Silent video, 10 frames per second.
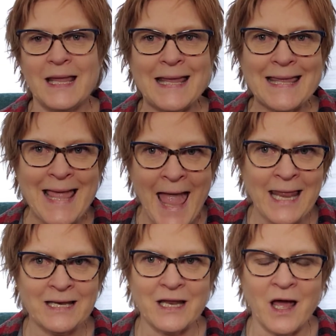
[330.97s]
In
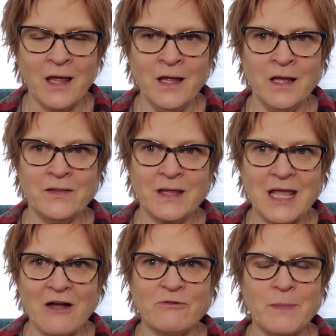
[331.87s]
Canada, the
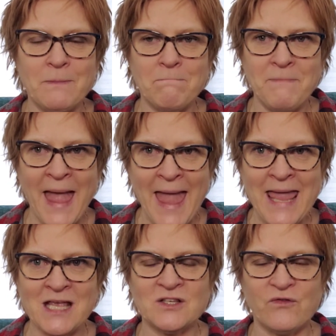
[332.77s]
government
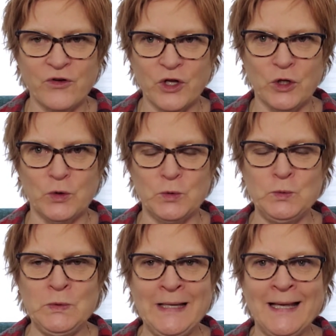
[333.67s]
pays for
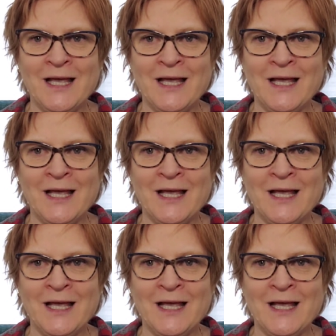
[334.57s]
you